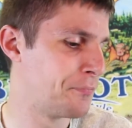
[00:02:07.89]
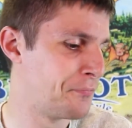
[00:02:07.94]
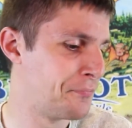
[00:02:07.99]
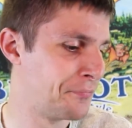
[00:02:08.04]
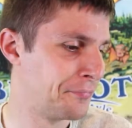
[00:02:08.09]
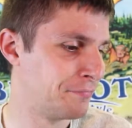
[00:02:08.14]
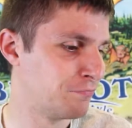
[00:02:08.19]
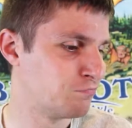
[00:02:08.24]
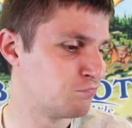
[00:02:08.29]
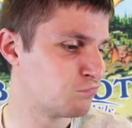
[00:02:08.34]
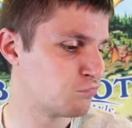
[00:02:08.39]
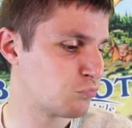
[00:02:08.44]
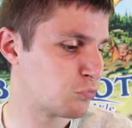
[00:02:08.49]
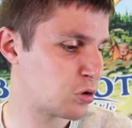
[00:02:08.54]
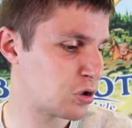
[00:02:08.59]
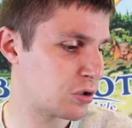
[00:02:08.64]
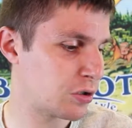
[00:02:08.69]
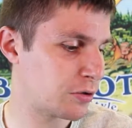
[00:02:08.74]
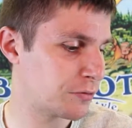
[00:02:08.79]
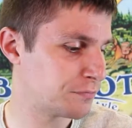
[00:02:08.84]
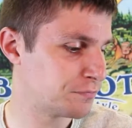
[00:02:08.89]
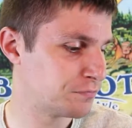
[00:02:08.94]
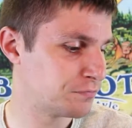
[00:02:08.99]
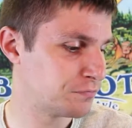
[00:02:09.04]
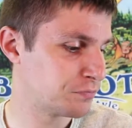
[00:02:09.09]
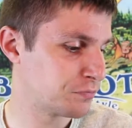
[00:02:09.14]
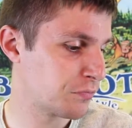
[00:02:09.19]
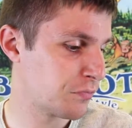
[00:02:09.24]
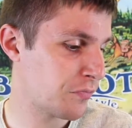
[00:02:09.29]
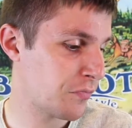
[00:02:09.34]
So
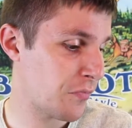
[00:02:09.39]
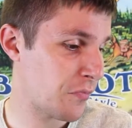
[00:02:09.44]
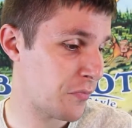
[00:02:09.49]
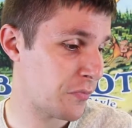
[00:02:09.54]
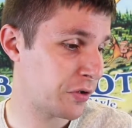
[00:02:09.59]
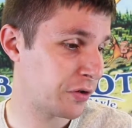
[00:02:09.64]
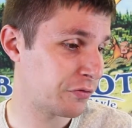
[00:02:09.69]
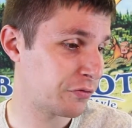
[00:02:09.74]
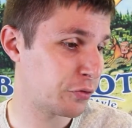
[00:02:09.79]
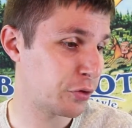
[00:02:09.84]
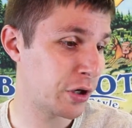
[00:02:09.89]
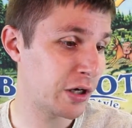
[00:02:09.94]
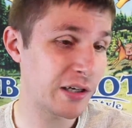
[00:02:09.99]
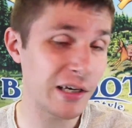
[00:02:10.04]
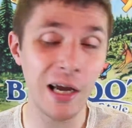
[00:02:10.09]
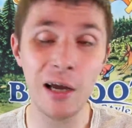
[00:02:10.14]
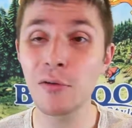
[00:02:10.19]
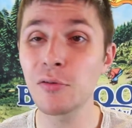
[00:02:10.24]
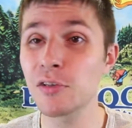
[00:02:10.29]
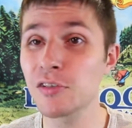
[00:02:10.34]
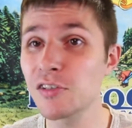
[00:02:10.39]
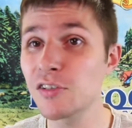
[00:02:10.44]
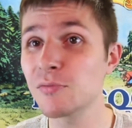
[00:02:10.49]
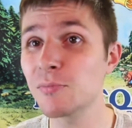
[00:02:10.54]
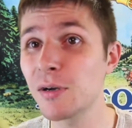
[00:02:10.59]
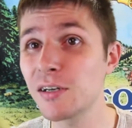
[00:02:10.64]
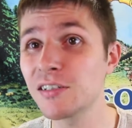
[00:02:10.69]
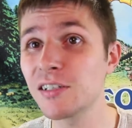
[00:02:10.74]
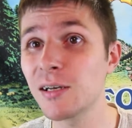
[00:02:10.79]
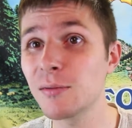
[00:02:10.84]
for right now, this is
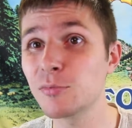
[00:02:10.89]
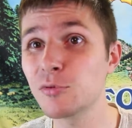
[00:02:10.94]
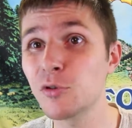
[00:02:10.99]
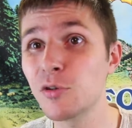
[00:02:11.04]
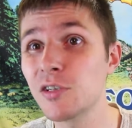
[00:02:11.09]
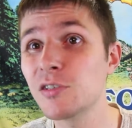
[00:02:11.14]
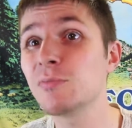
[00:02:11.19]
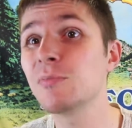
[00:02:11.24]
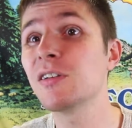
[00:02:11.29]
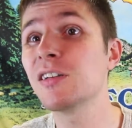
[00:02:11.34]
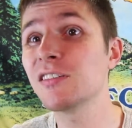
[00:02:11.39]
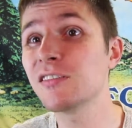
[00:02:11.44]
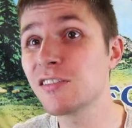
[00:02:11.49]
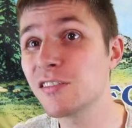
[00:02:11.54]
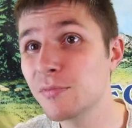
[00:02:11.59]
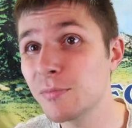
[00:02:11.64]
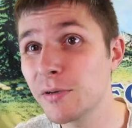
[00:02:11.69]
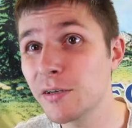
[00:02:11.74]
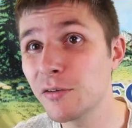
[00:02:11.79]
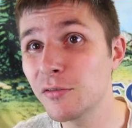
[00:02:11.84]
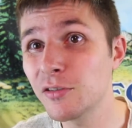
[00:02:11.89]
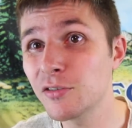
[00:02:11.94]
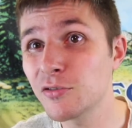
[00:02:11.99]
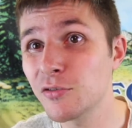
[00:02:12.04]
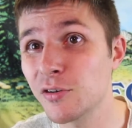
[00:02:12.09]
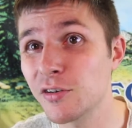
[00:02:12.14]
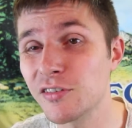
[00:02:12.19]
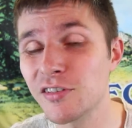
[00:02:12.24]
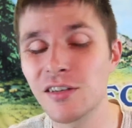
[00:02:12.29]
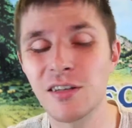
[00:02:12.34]
my top choice because it's my only
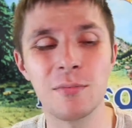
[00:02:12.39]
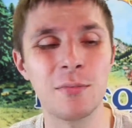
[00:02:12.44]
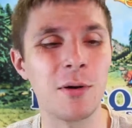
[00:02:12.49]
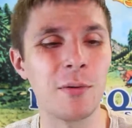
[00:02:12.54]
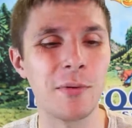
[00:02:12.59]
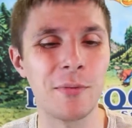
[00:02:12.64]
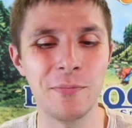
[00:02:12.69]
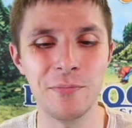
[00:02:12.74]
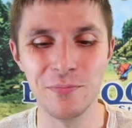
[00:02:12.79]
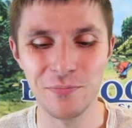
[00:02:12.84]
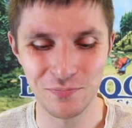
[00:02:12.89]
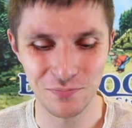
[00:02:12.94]
choice at the moment